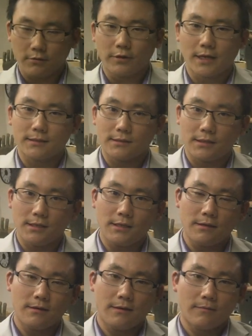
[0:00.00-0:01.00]
you can see
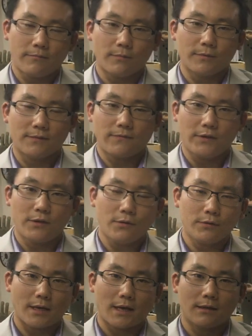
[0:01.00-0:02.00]
from this video
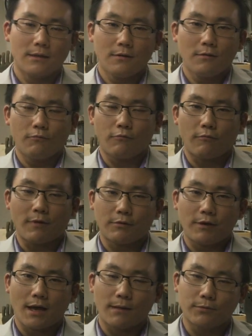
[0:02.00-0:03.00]
that what
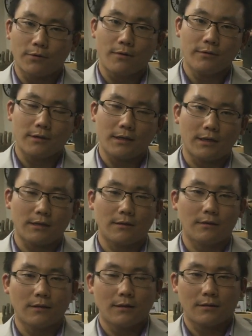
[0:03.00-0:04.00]
we have done
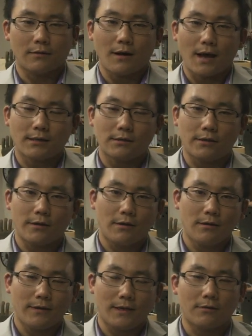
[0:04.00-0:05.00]
in the last
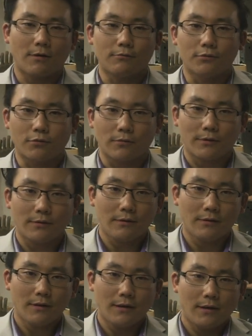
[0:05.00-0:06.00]
year in around Jordan,
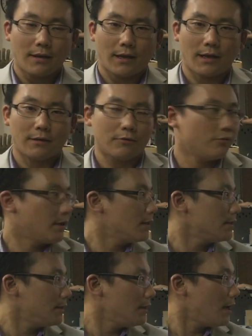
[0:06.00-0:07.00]
and you
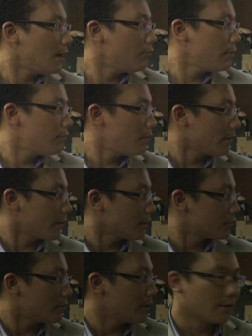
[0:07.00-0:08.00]
can see how we work
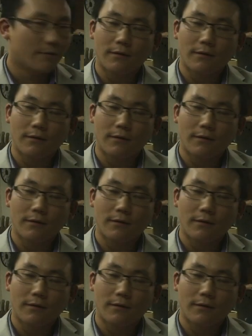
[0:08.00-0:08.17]
actually.